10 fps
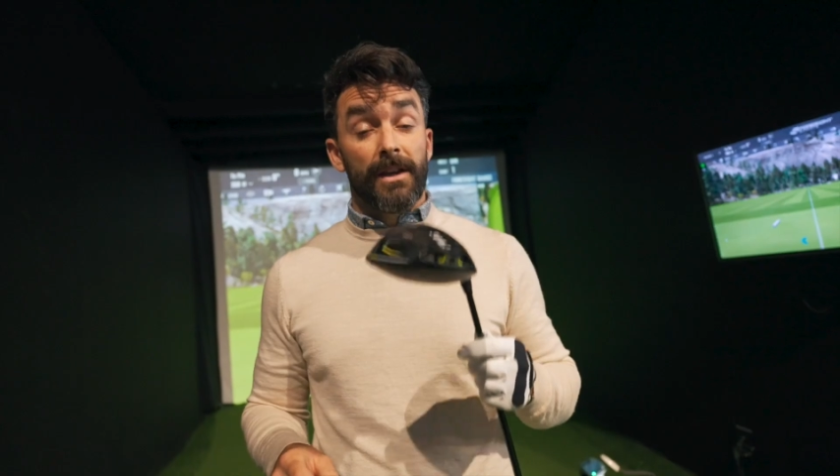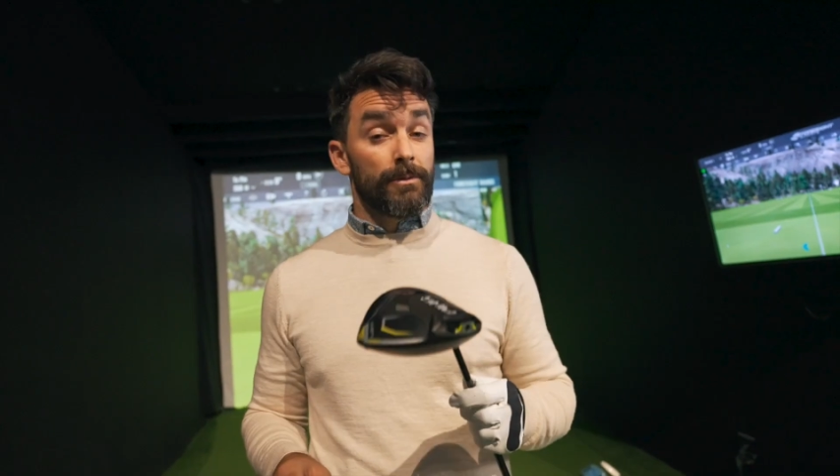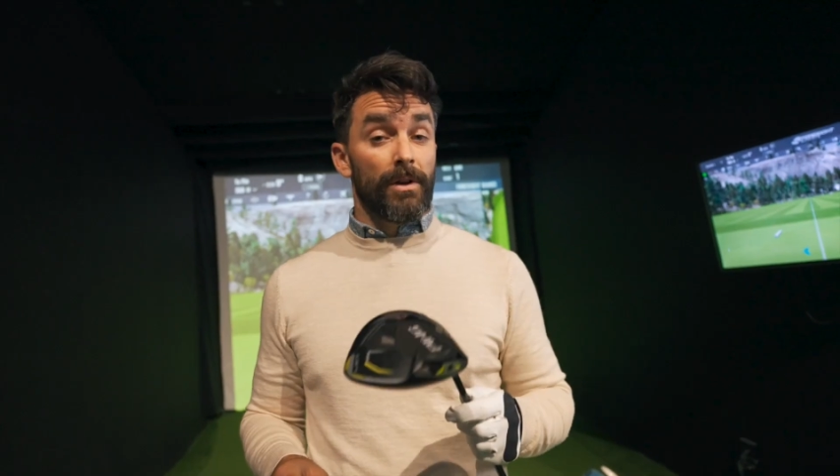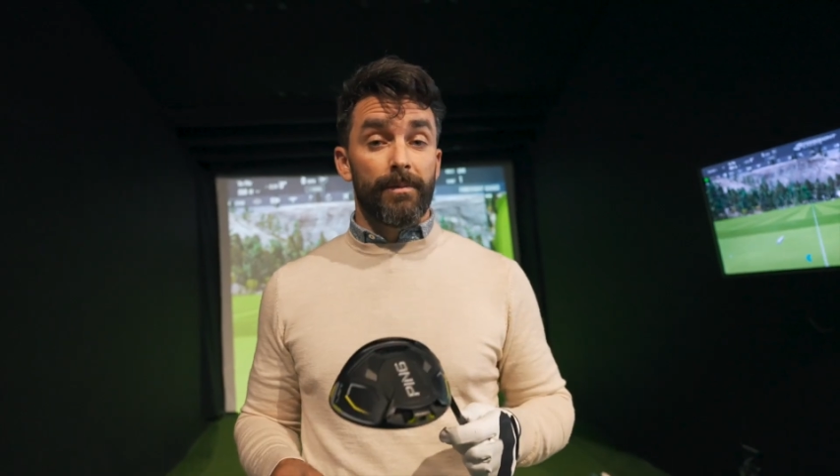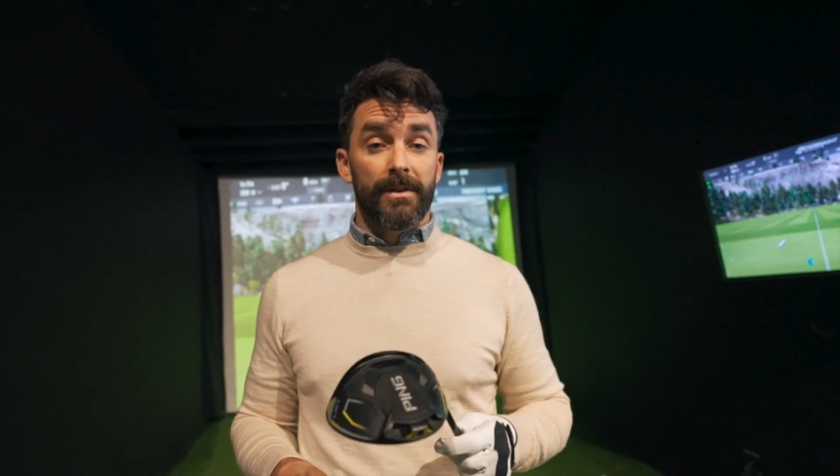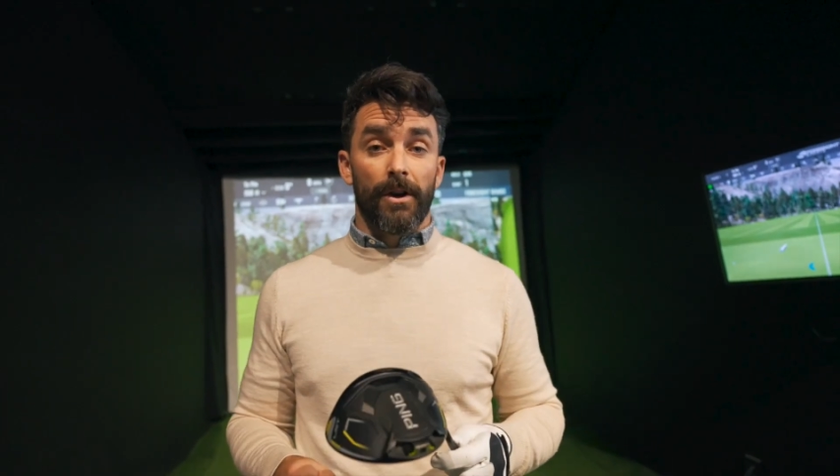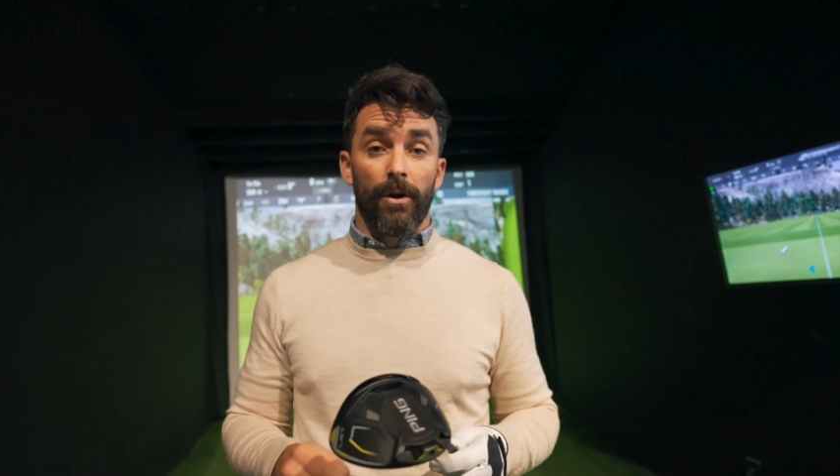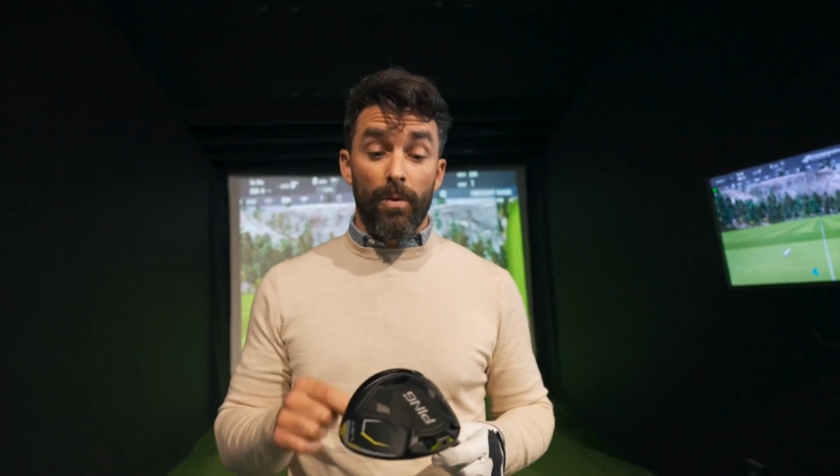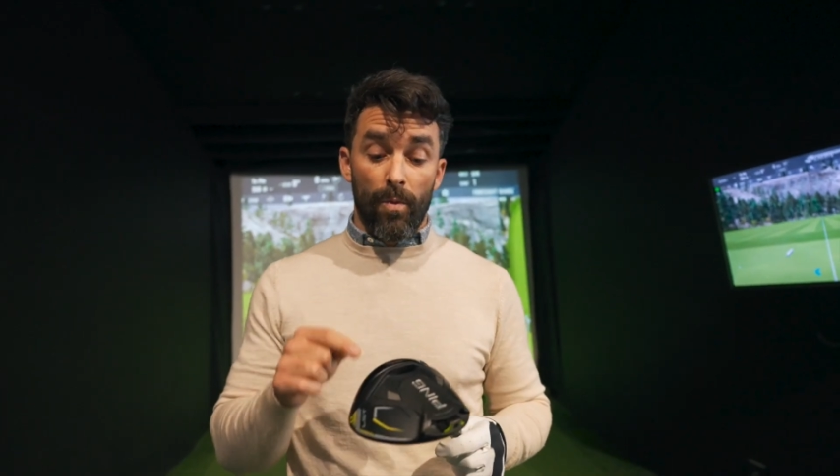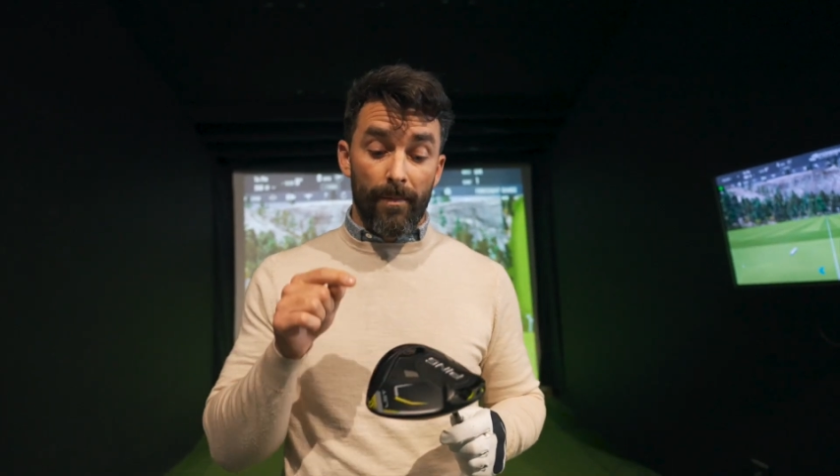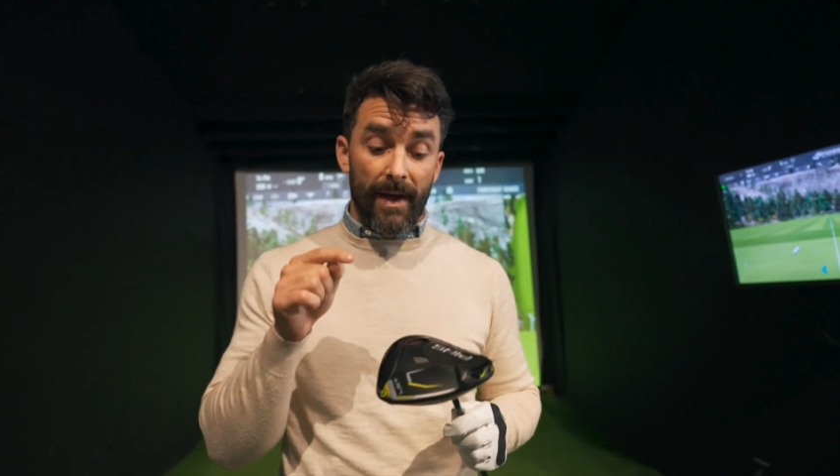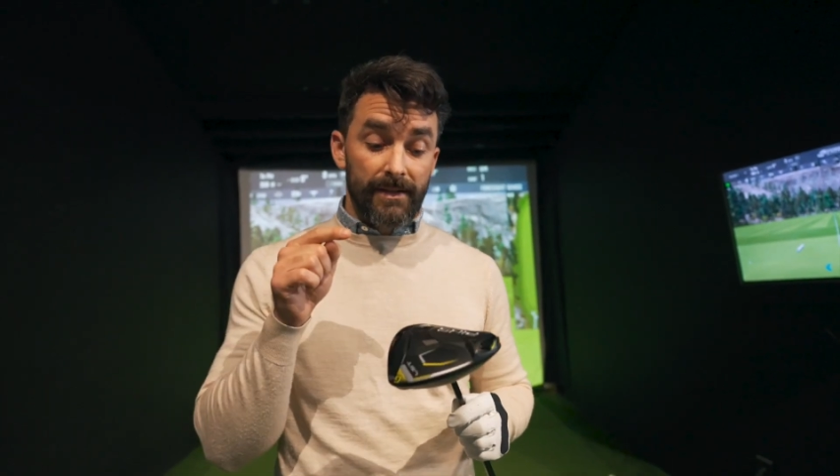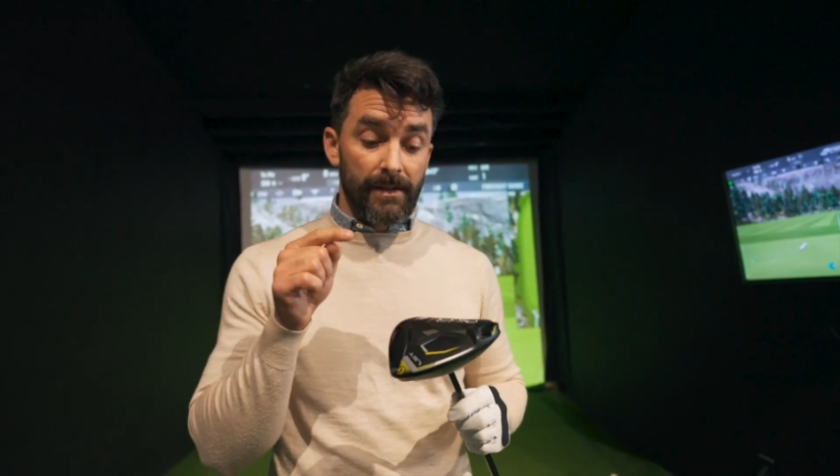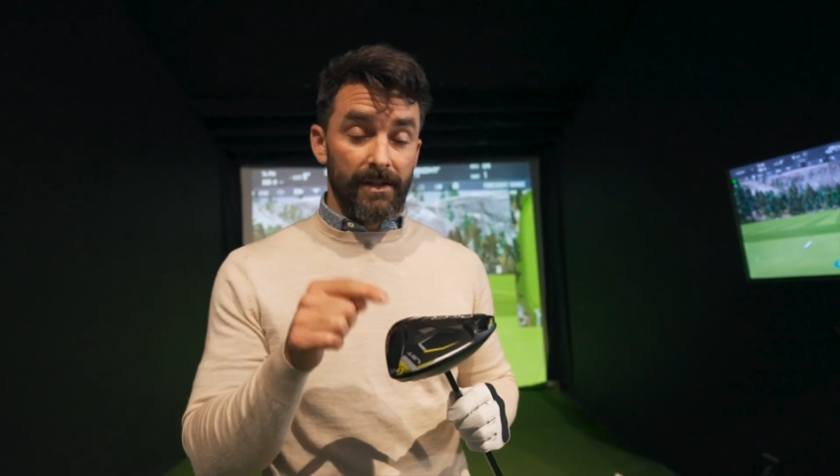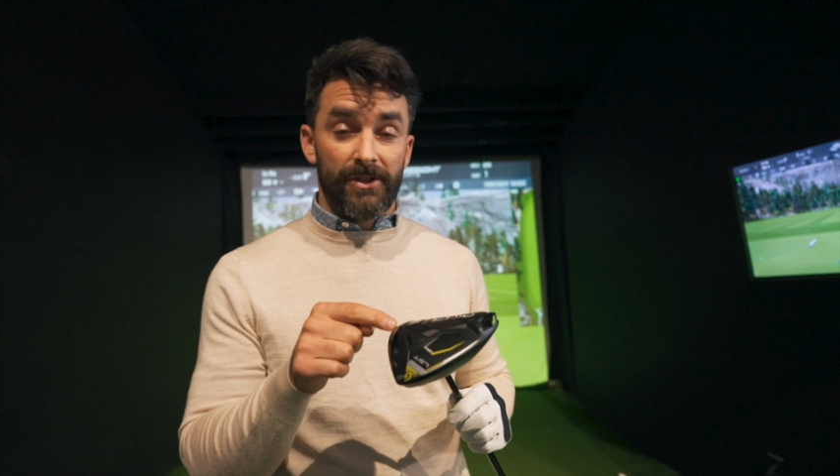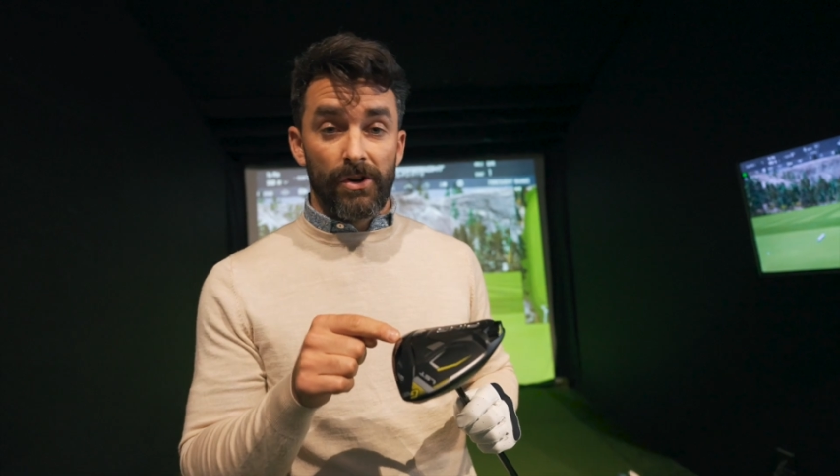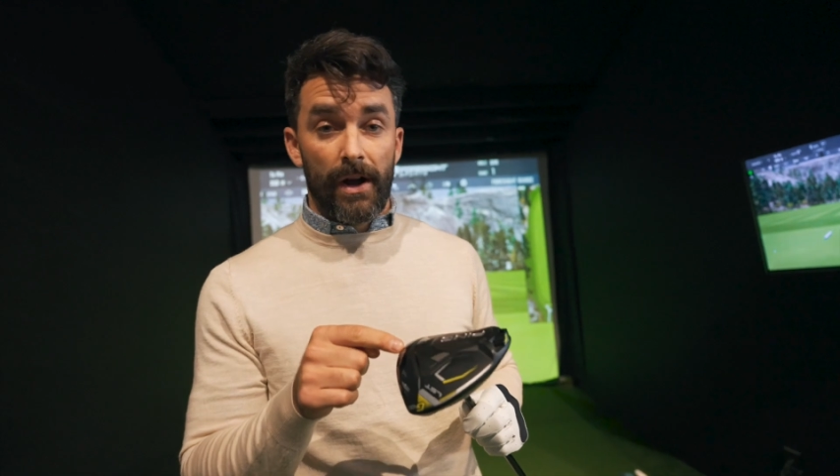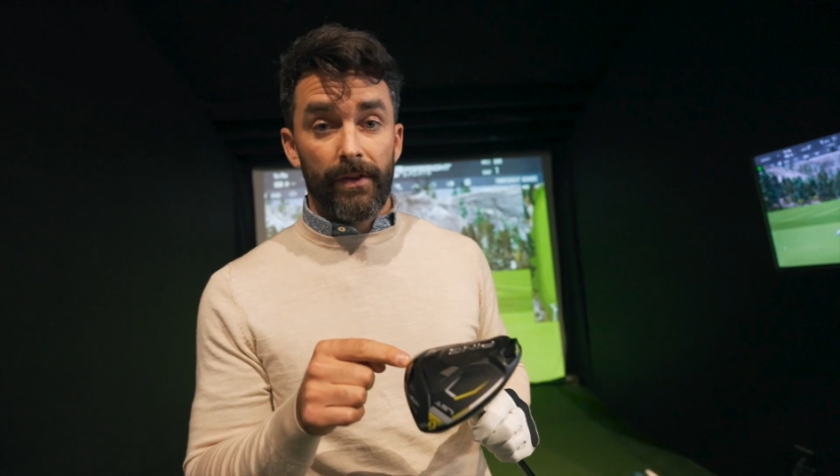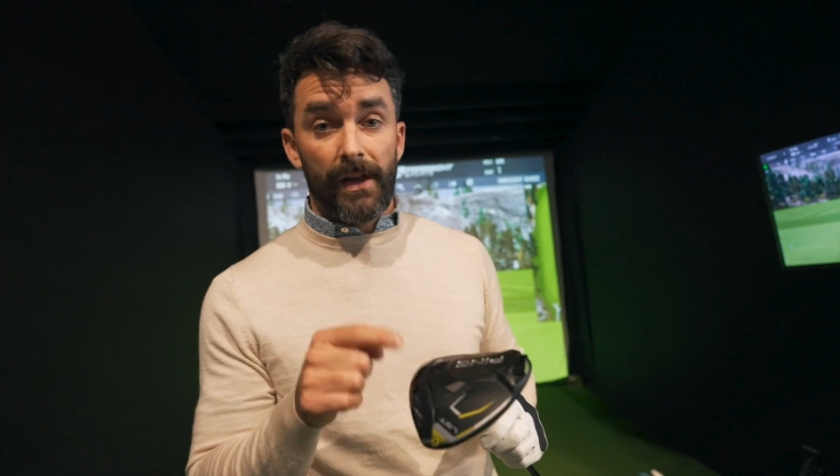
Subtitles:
here's what I've been told, what makes this driver